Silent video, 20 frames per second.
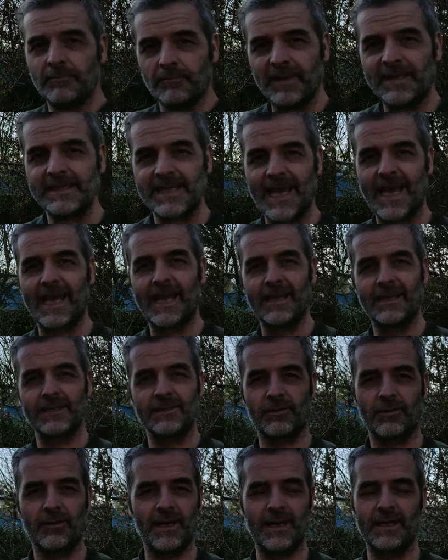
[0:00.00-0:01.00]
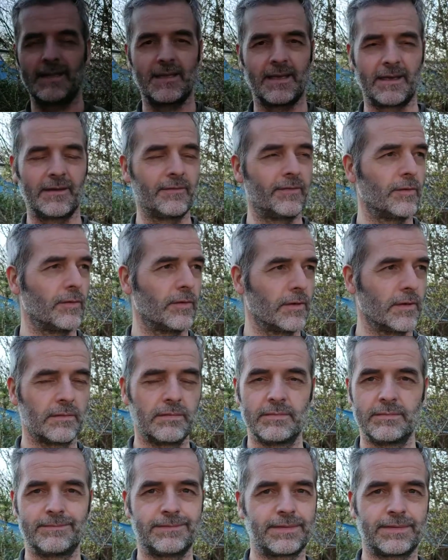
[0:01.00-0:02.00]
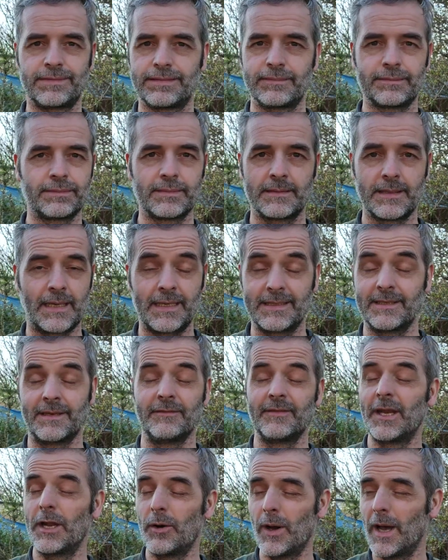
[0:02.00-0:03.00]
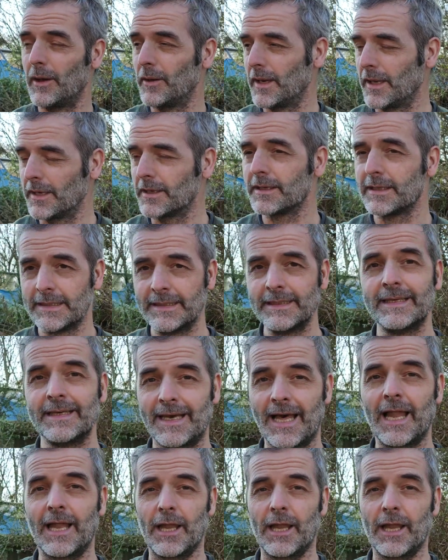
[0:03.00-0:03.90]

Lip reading: maintained or anything for, I don't even know how long, a